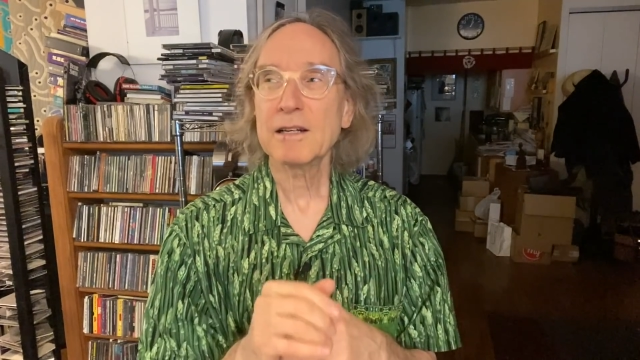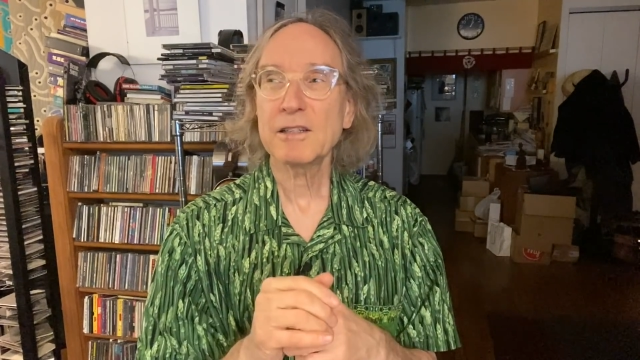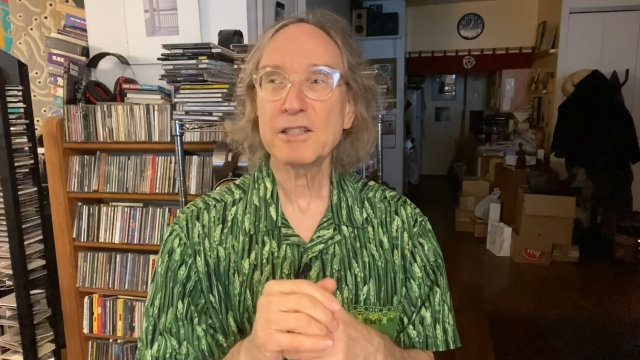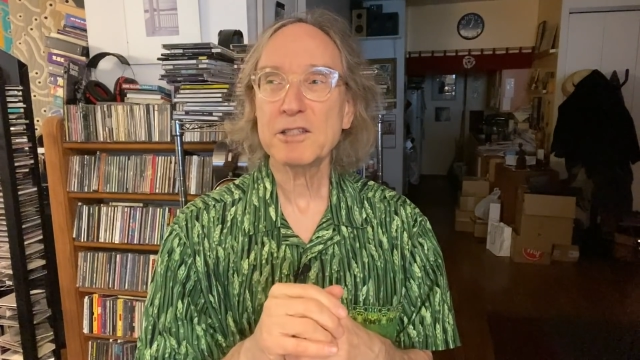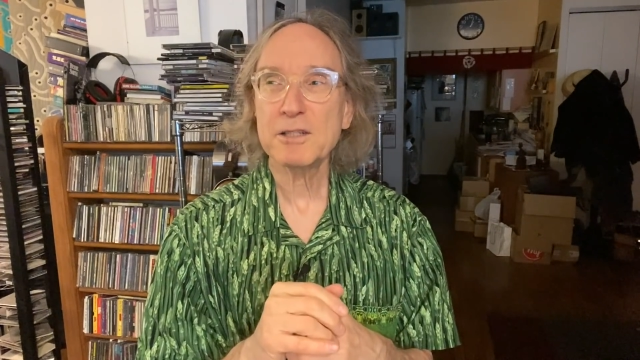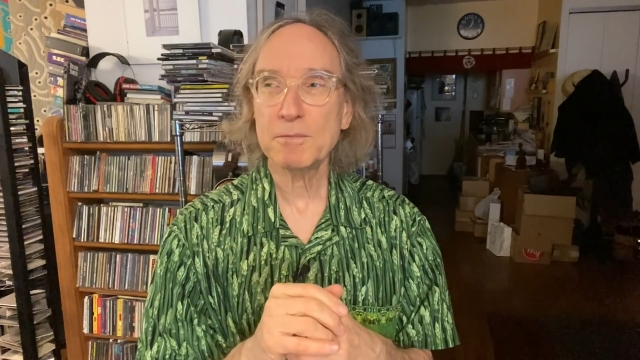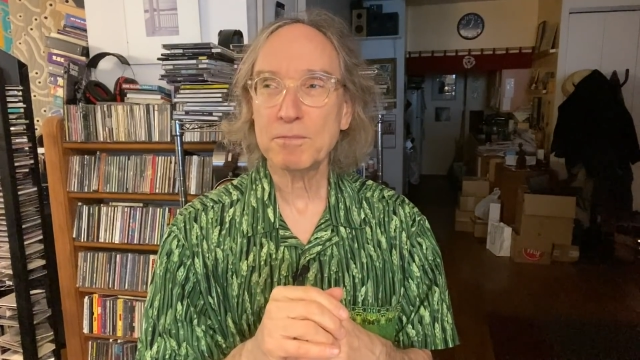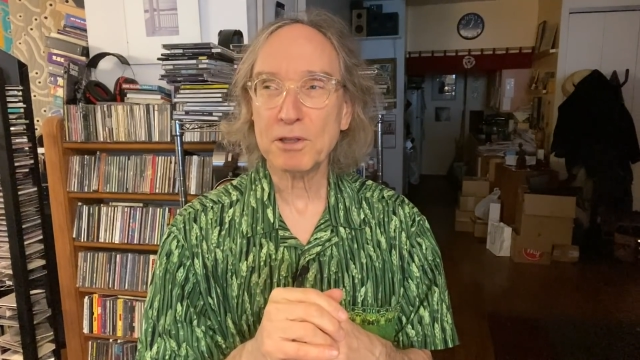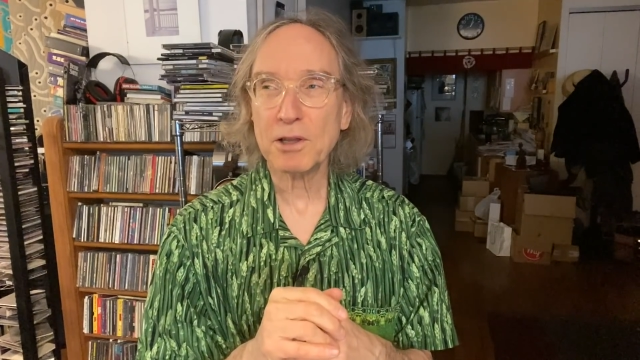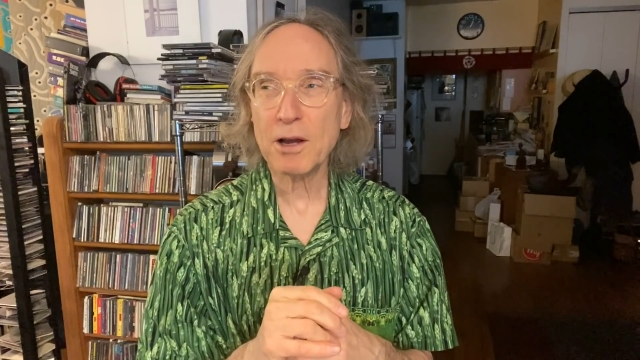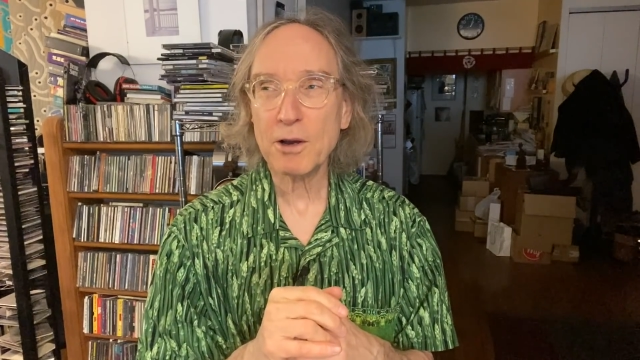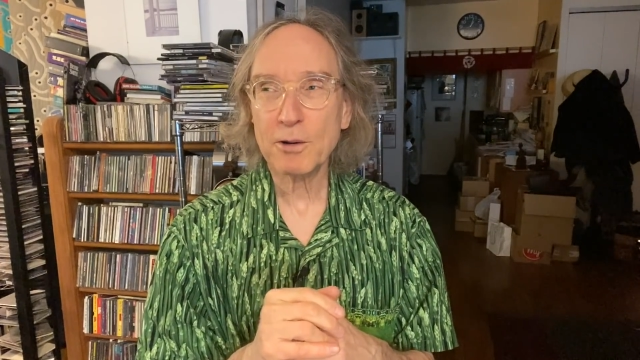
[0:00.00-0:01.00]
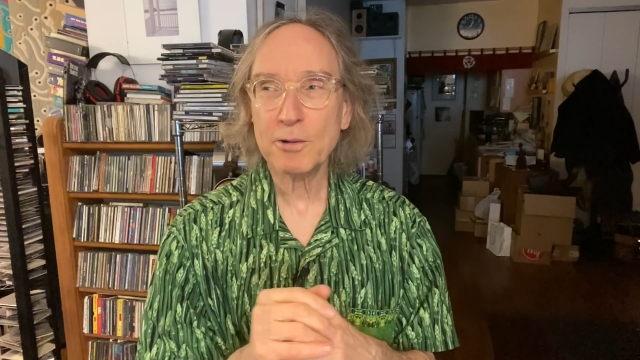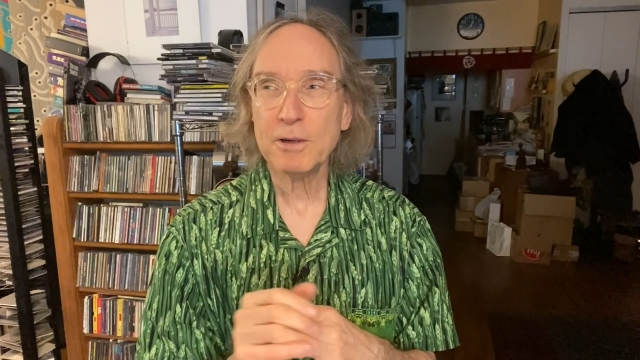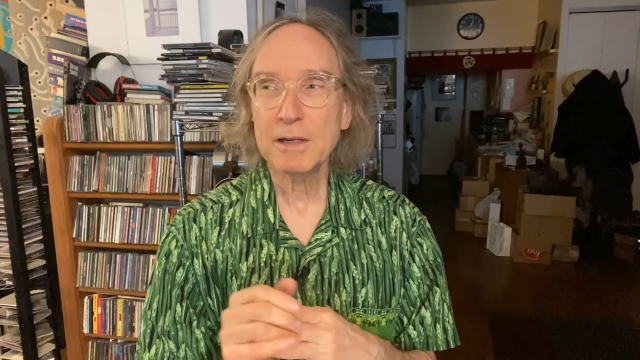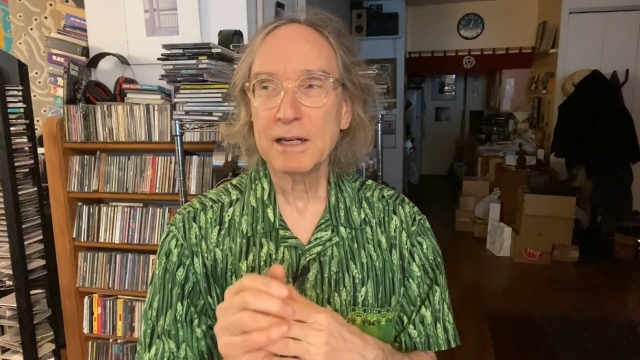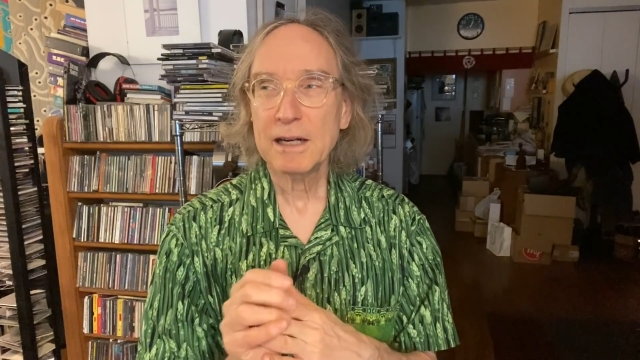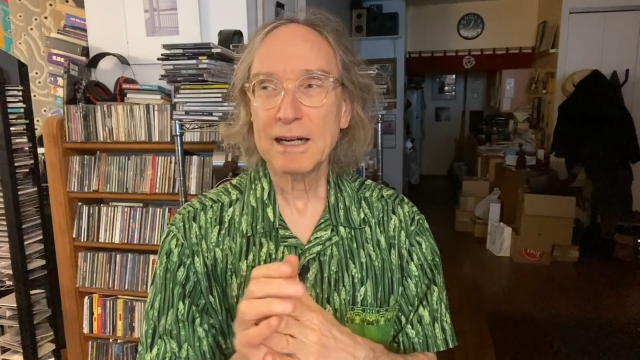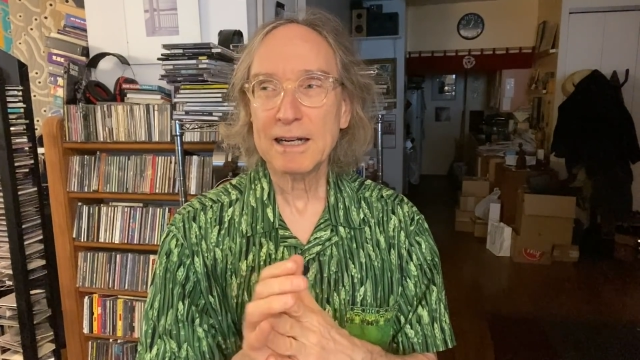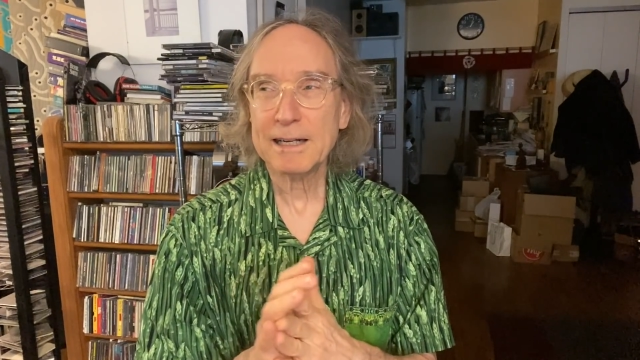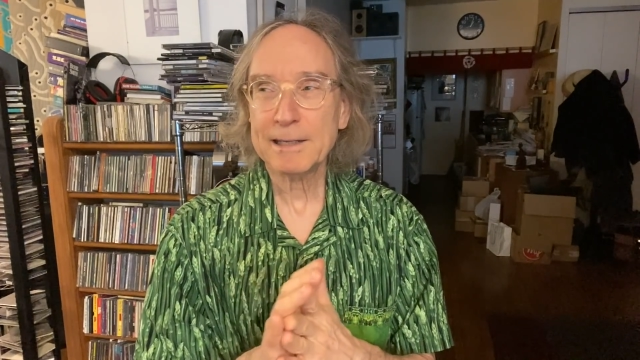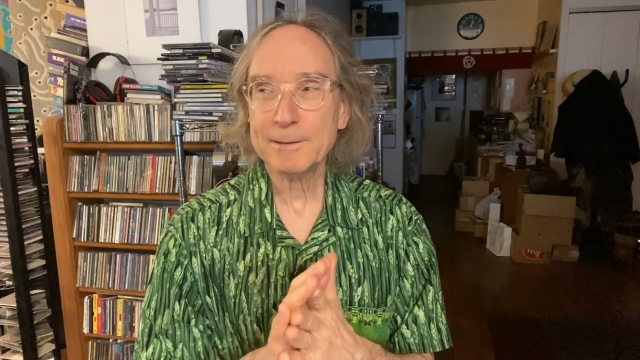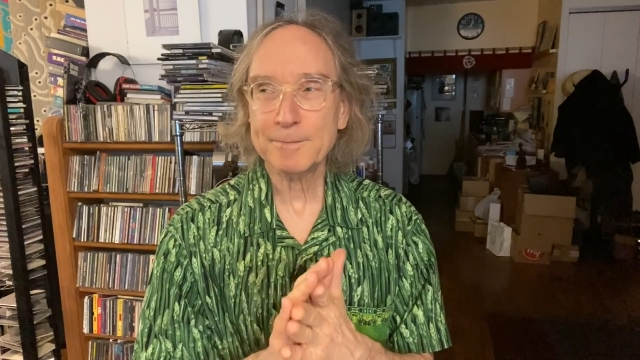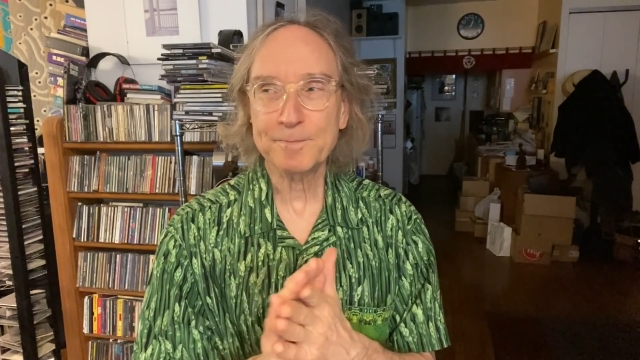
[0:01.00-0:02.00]
listed below.
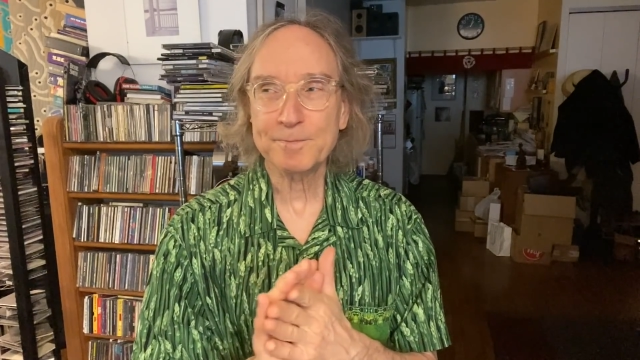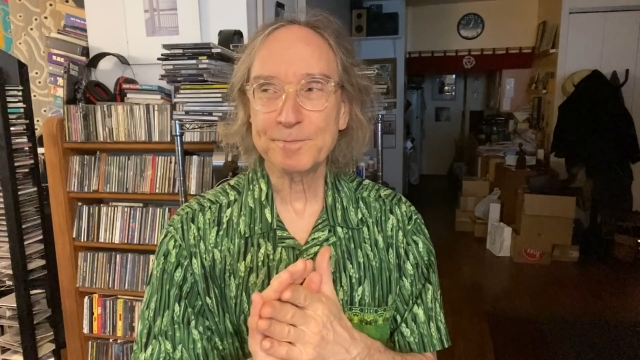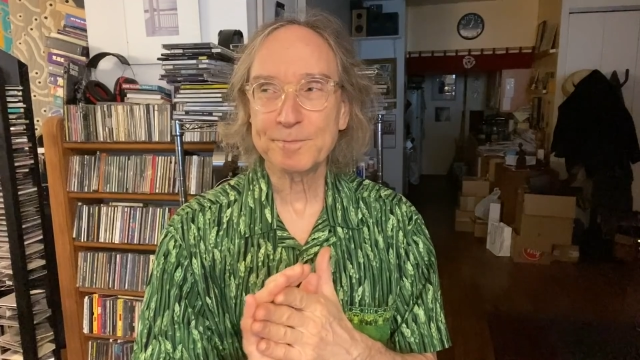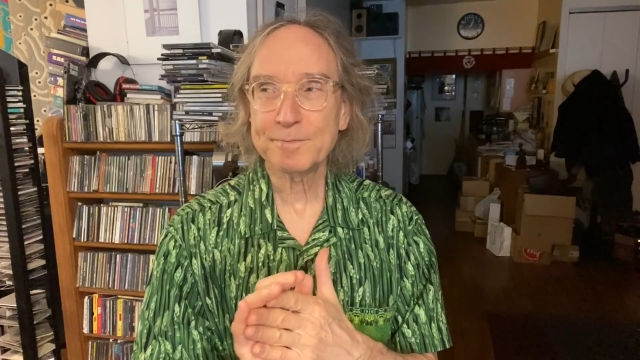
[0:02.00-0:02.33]
Um,